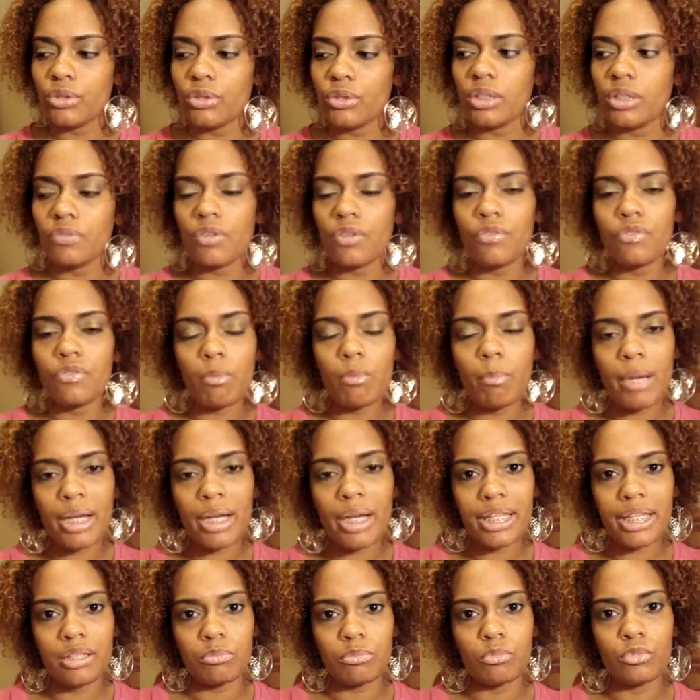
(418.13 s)
You live over
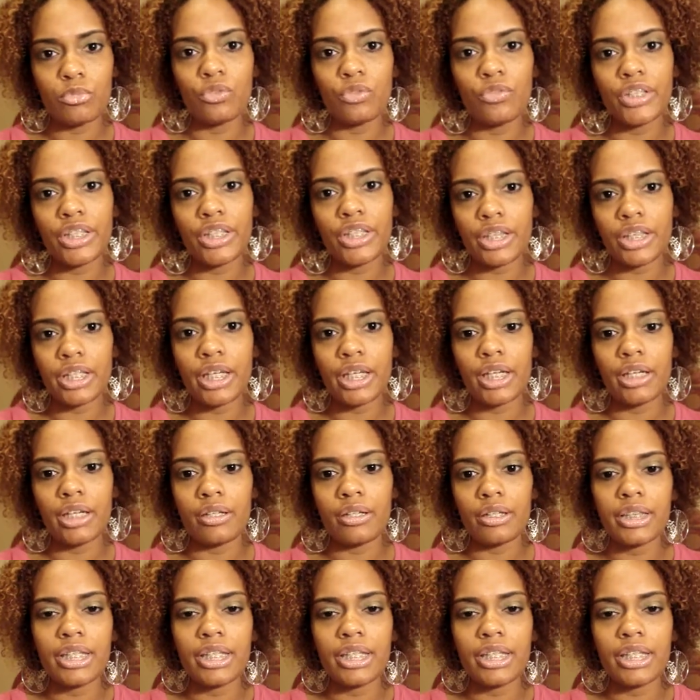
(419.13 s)
by that movie theater.